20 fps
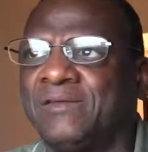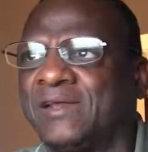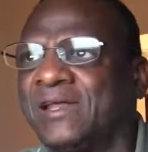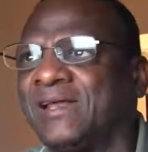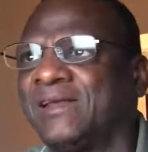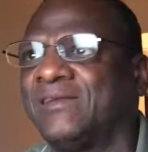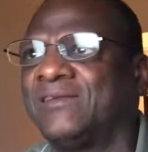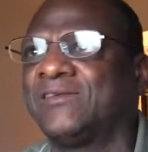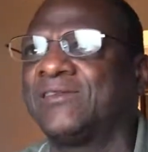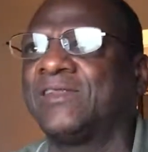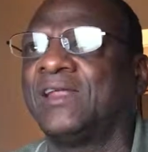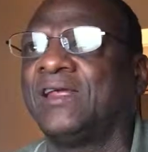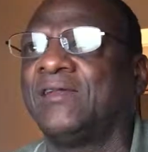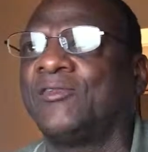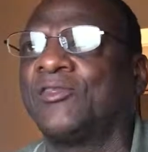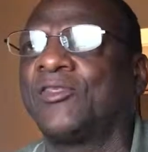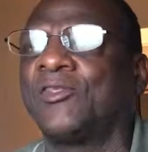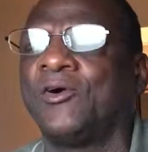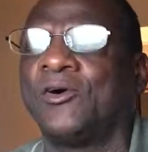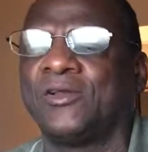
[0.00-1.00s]
and that is
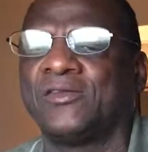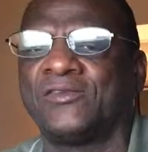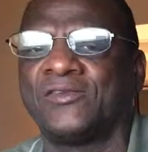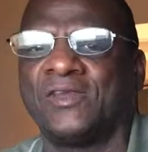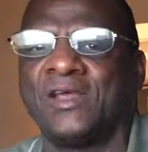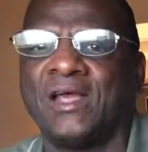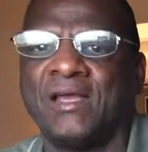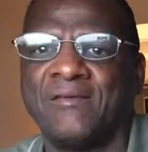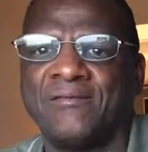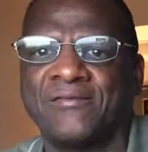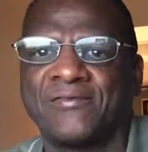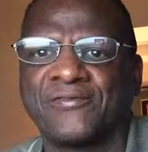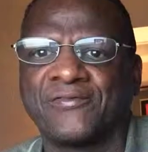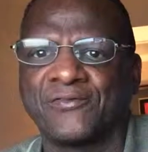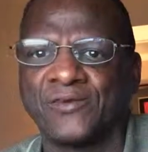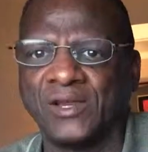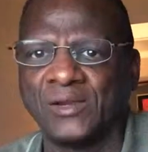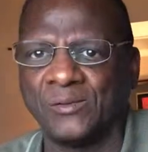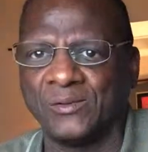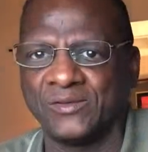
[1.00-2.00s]
that thoughts have
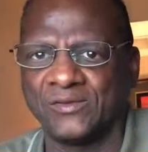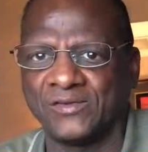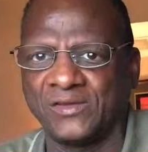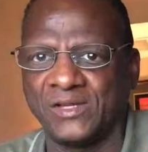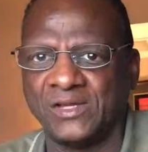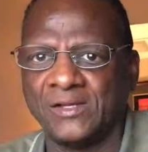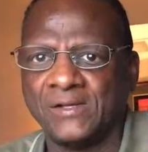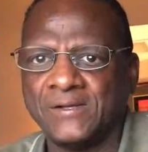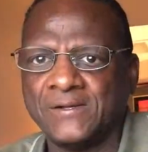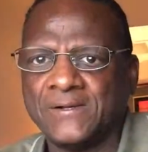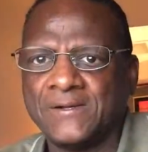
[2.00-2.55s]
frequency.